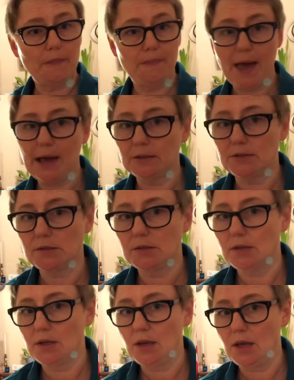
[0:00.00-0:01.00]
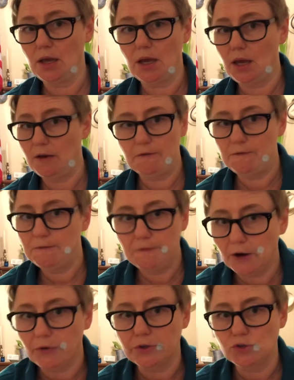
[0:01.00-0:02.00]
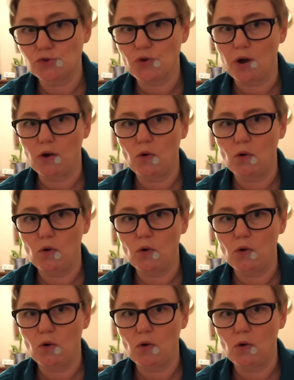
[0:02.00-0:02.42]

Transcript: That's a very strong